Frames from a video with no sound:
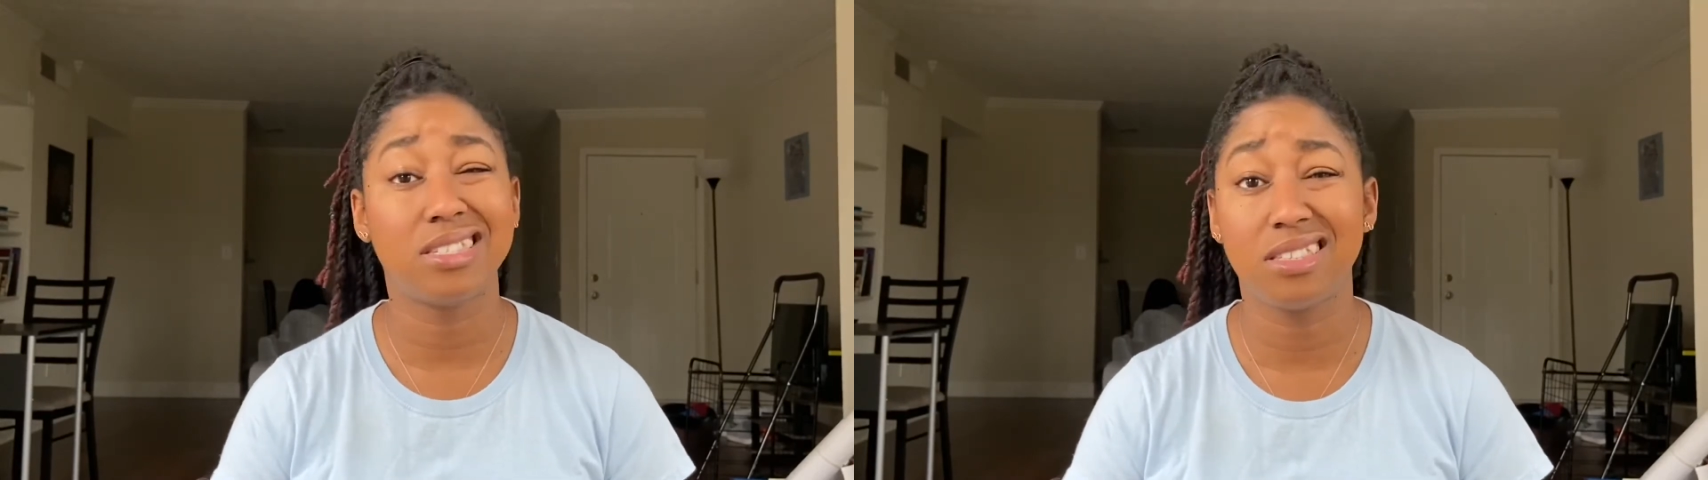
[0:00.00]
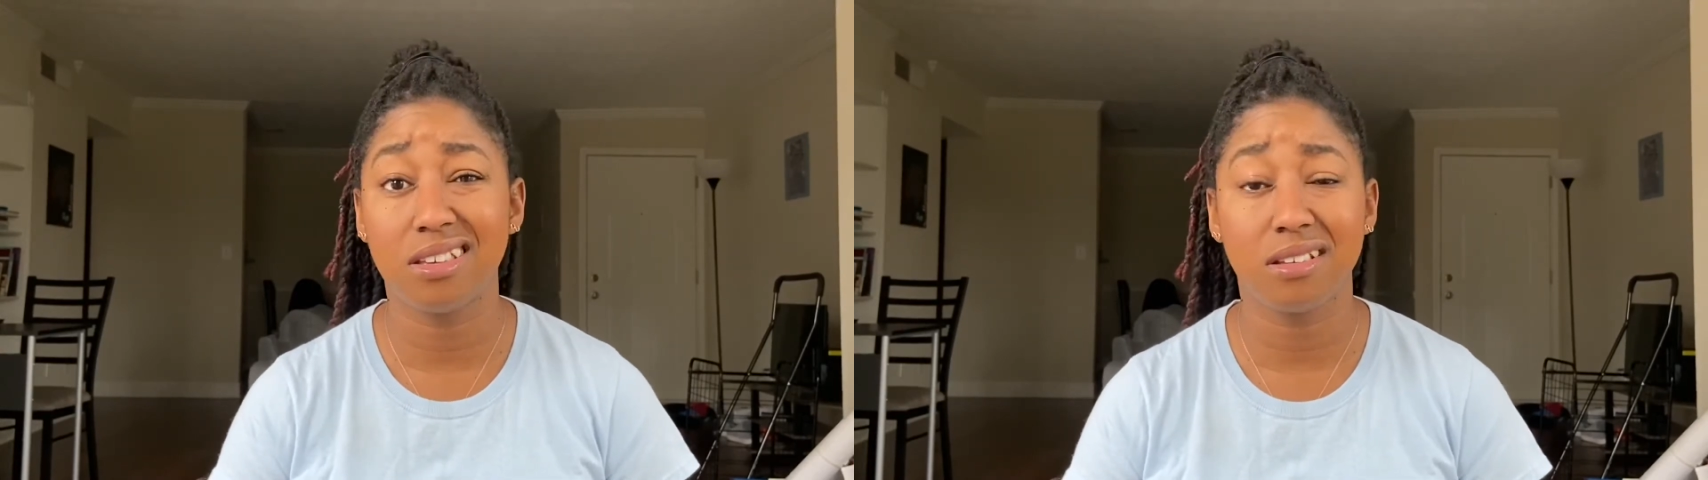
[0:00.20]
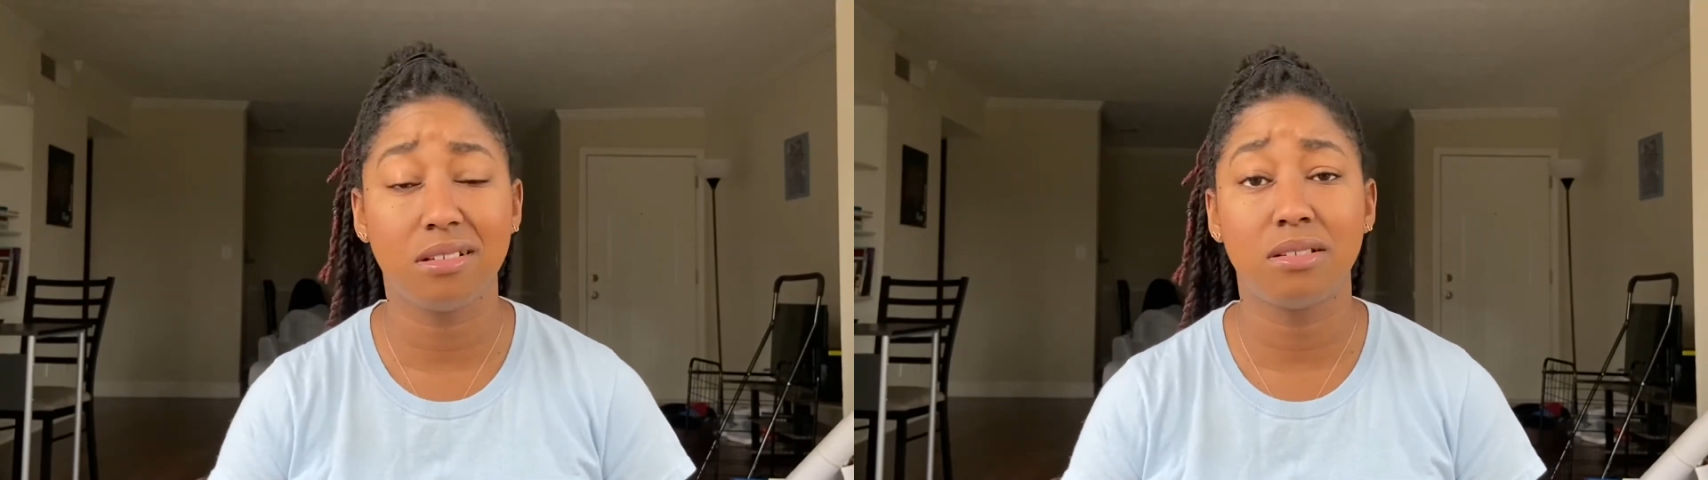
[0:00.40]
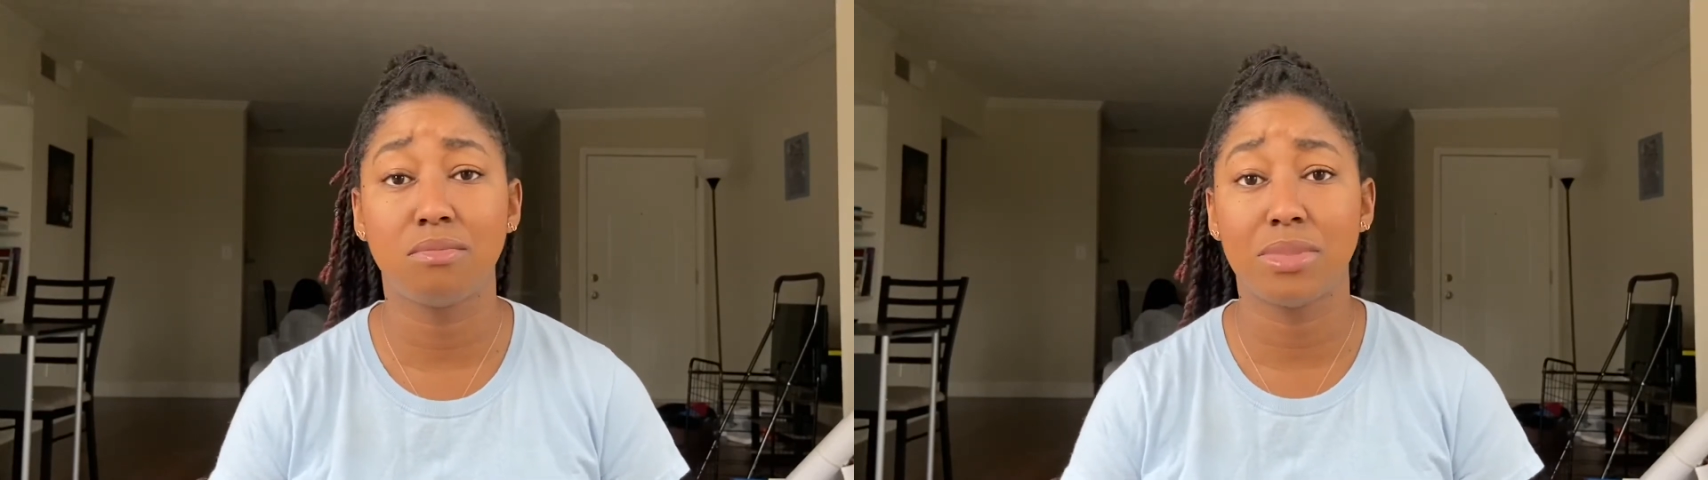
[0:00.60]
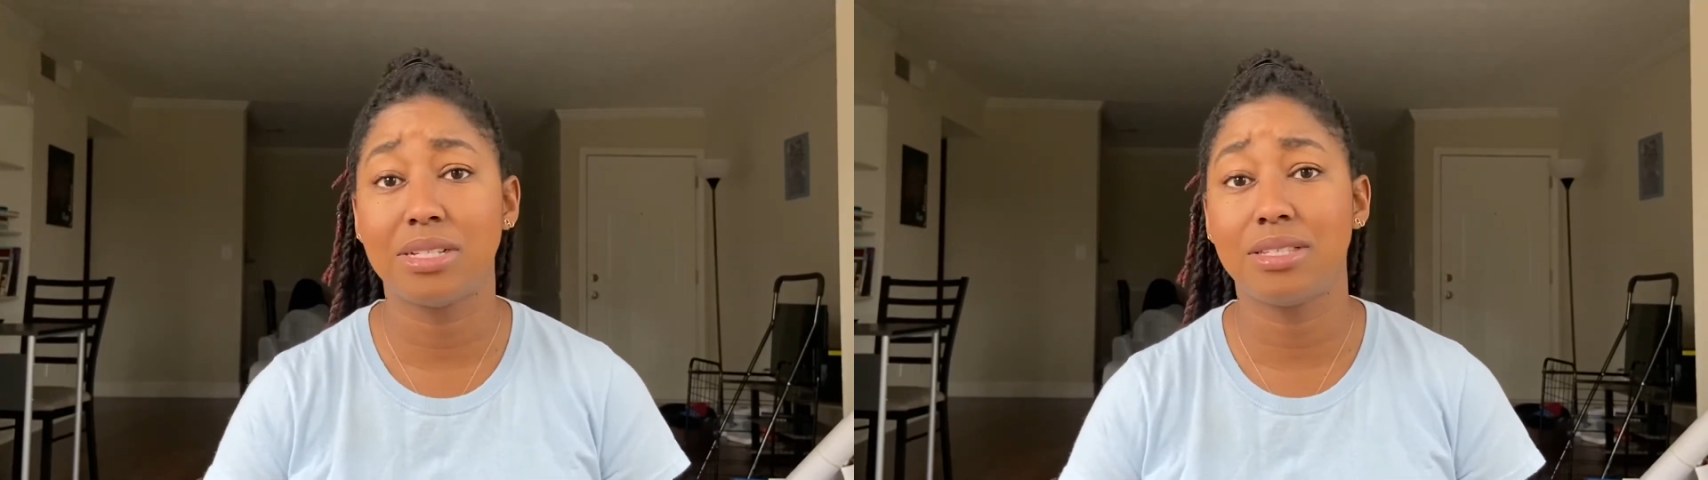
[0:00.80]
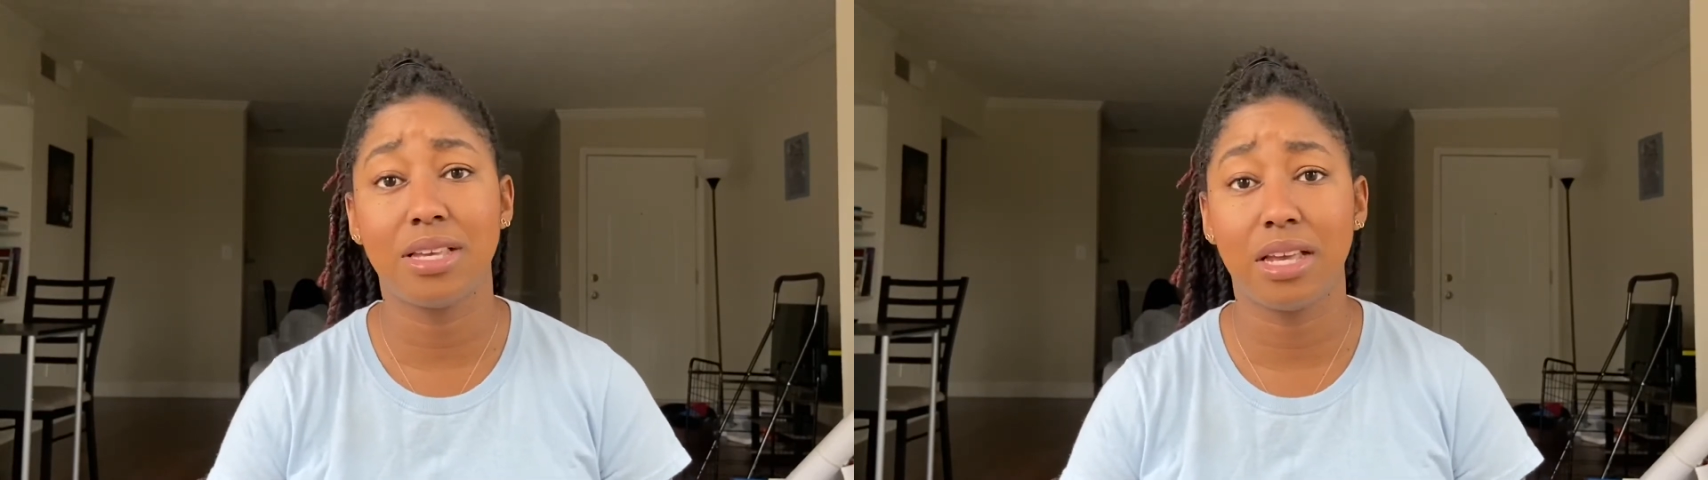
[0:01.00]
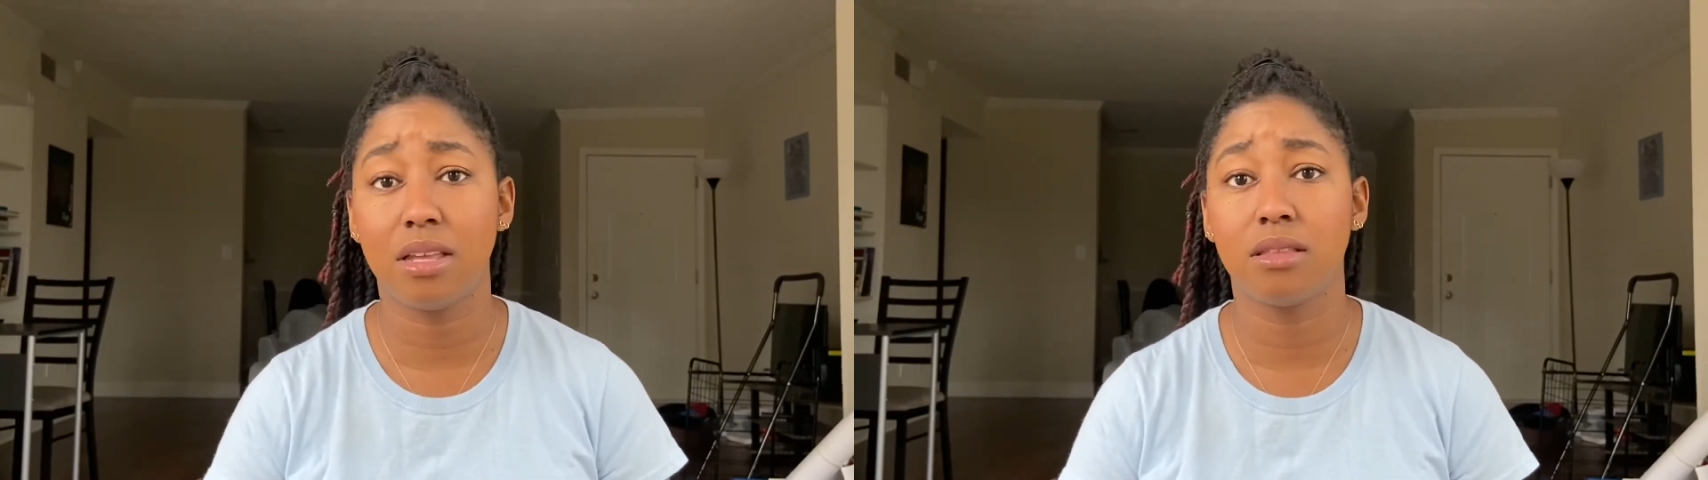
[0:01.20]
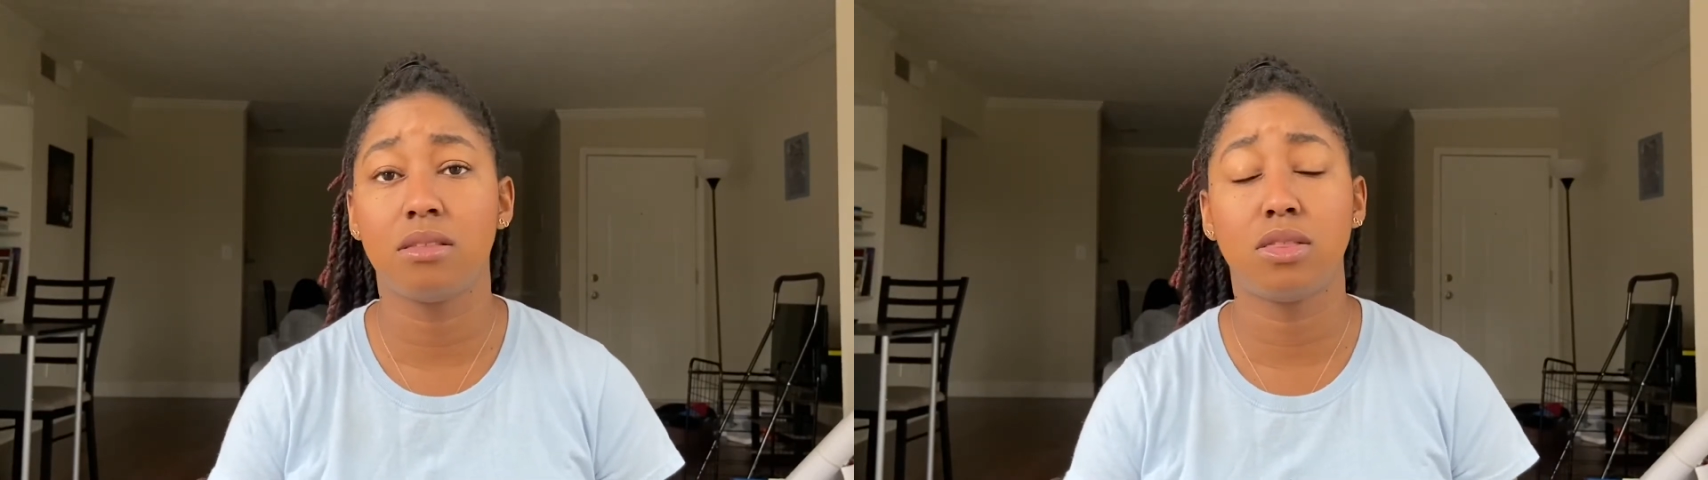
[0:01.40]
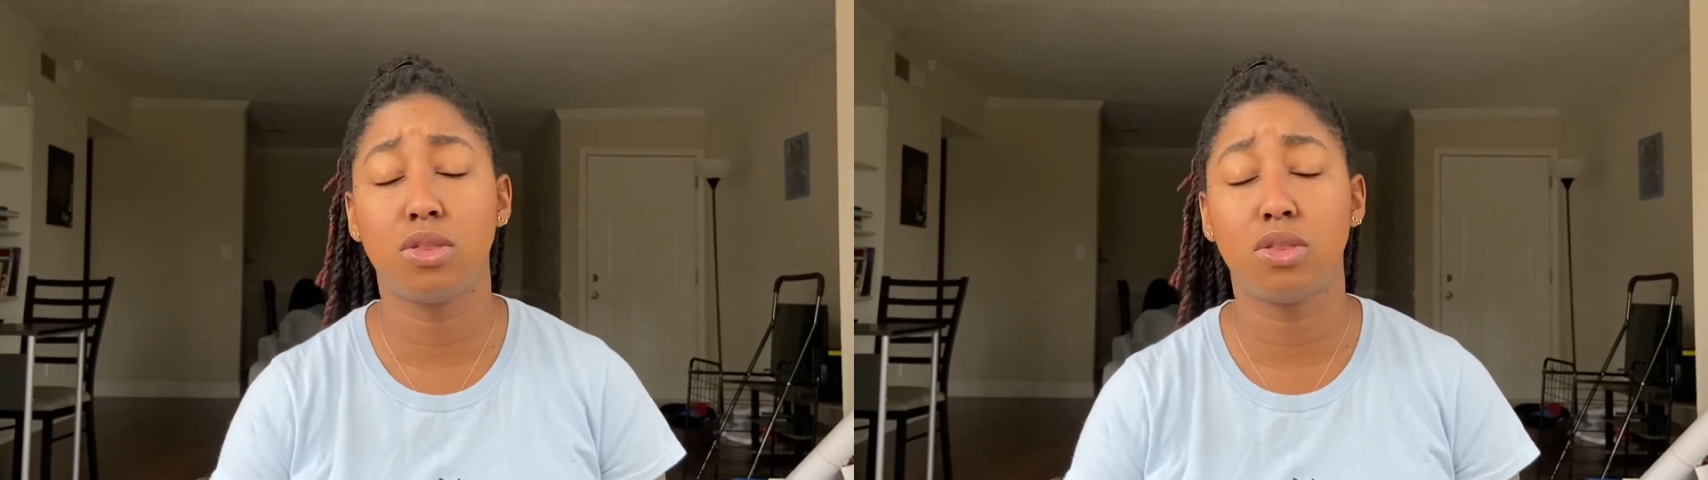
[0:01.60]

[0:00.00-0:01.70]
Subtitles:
still maintain